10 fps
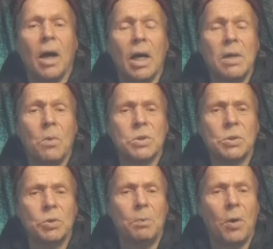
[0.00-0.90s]
I was
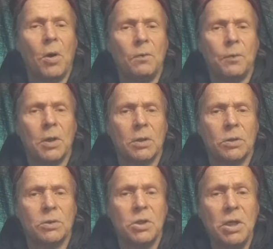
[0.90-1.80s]
not a perfect
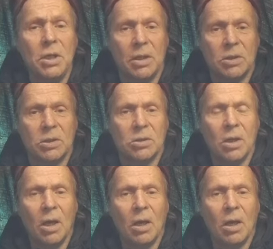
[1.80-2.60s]
tenant,